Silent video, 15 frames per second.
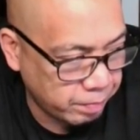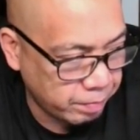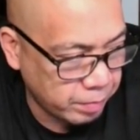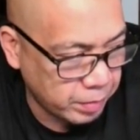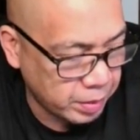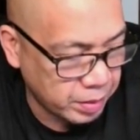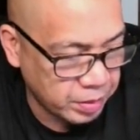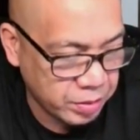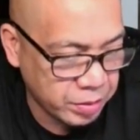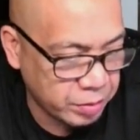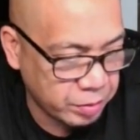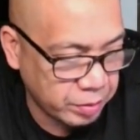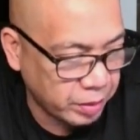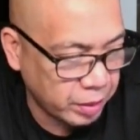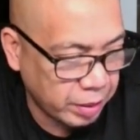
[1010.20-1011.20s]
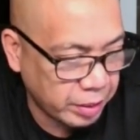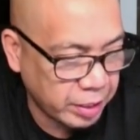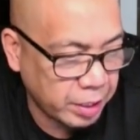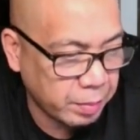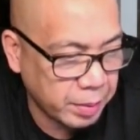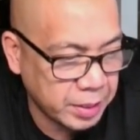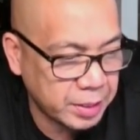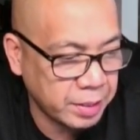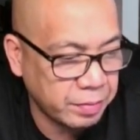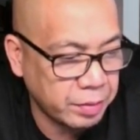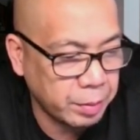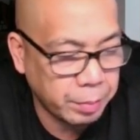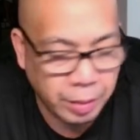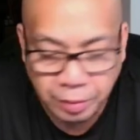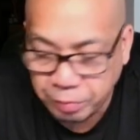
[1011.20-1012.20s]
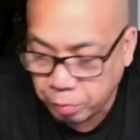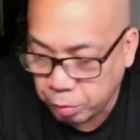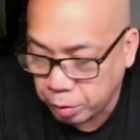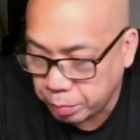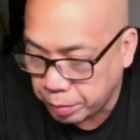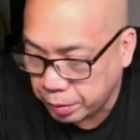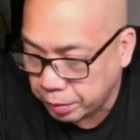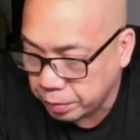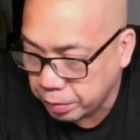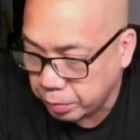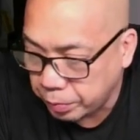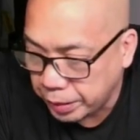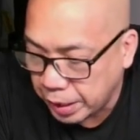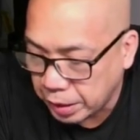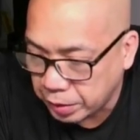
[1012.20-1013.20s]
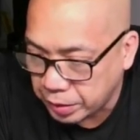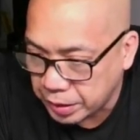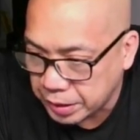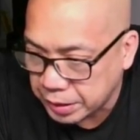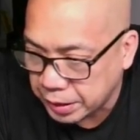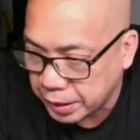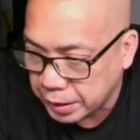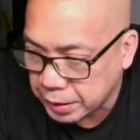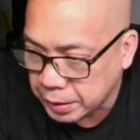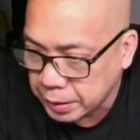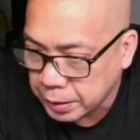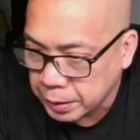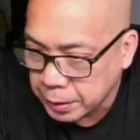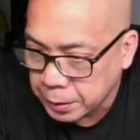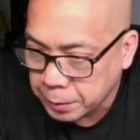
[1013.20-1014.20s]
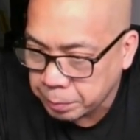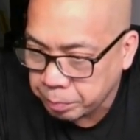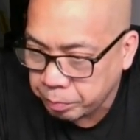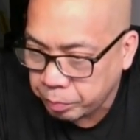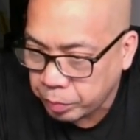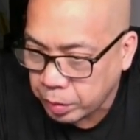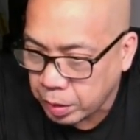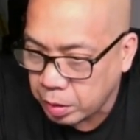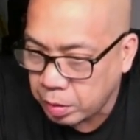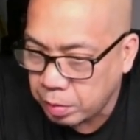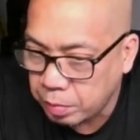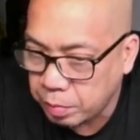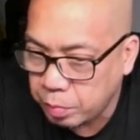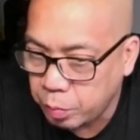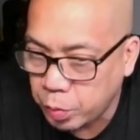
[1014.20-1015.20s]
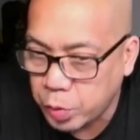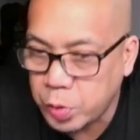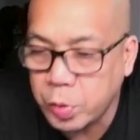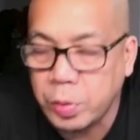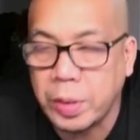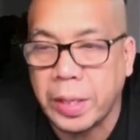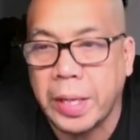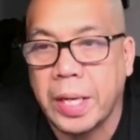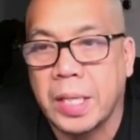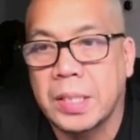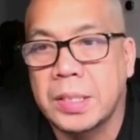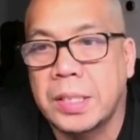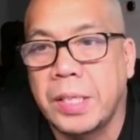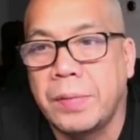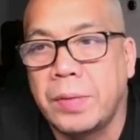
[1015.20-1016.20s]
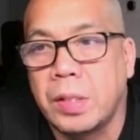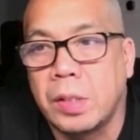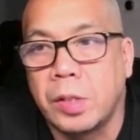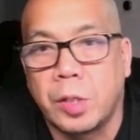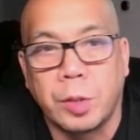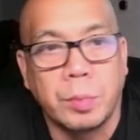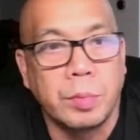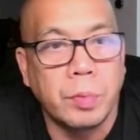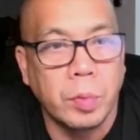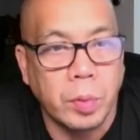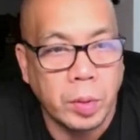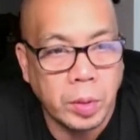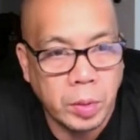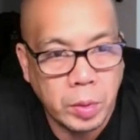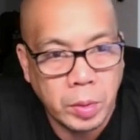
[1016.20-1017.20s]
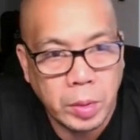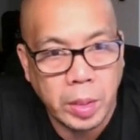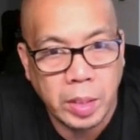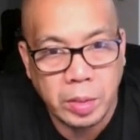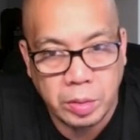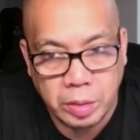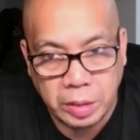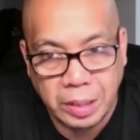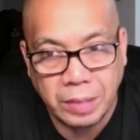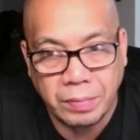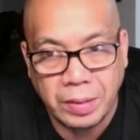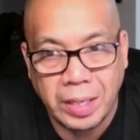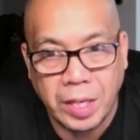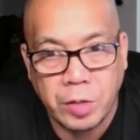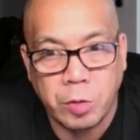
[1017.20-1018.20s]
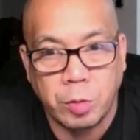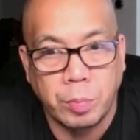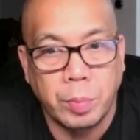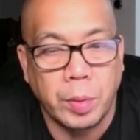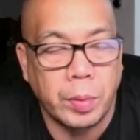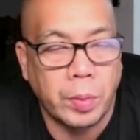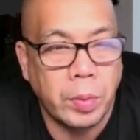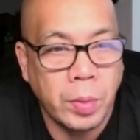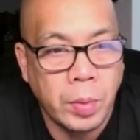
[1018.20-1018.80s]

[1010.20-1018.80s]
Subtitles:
this is, you know, I kick myself in the butt for it, but the reality is that Fortuna has given a litter before and given natural birth